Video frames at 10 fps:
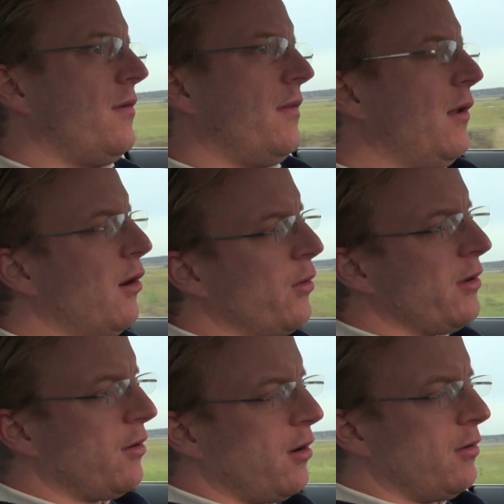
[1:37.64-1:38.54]
the lower
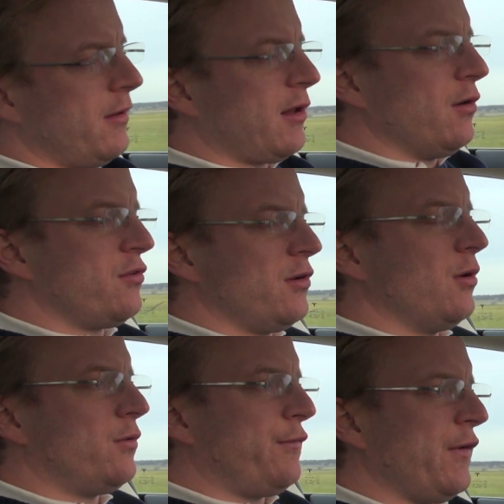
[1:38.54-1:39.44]
you go, the closer you
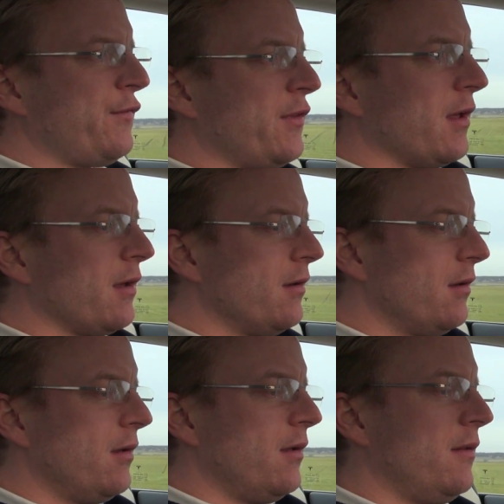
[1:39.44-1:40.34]
go to 50,
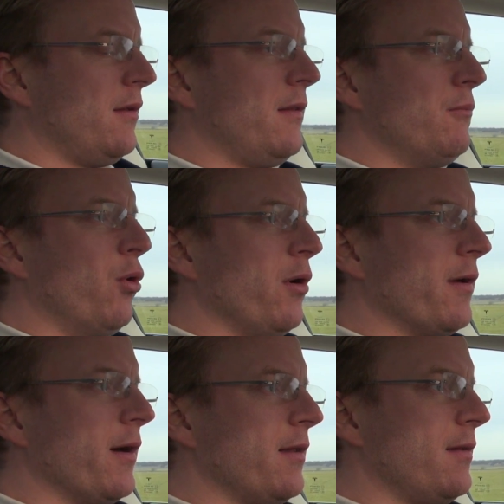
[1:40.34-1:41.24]
the more
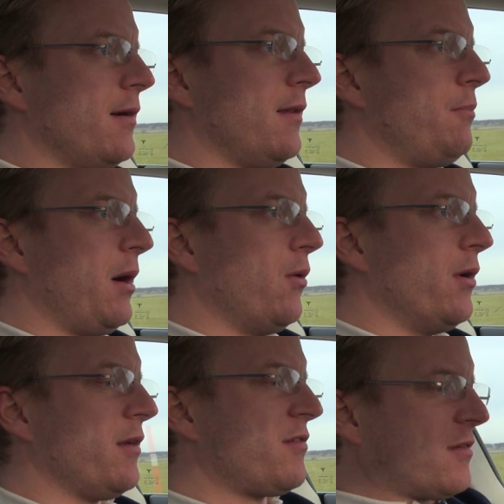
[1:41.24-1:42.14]
the power
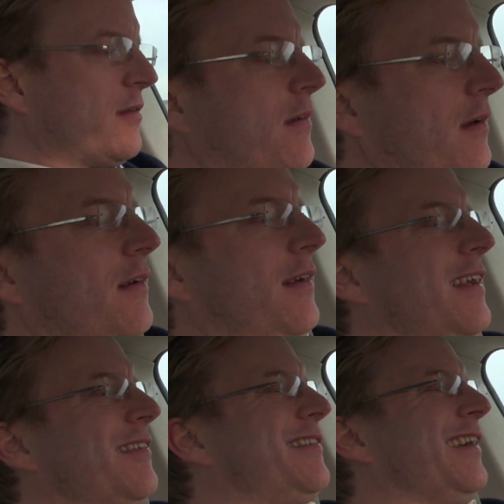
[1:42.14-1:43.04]
is.
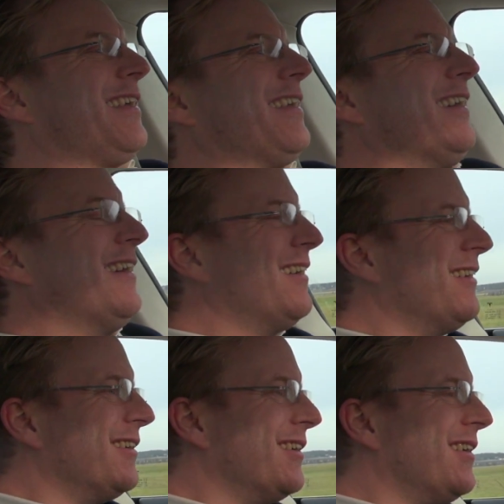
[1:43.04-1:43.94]
It's like
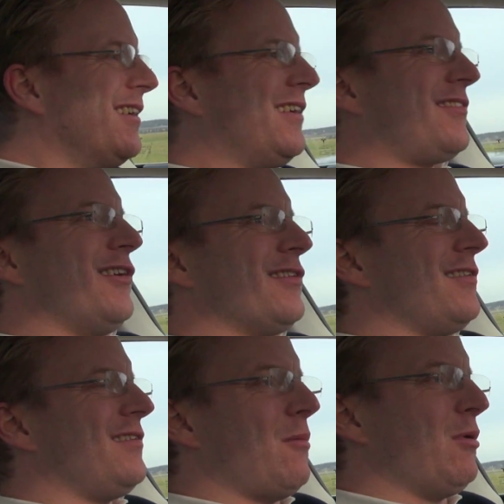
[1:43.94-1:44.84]
it's
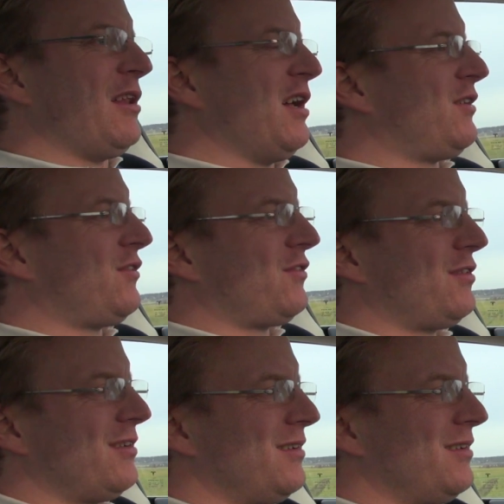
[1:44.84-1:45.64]
not double clutch.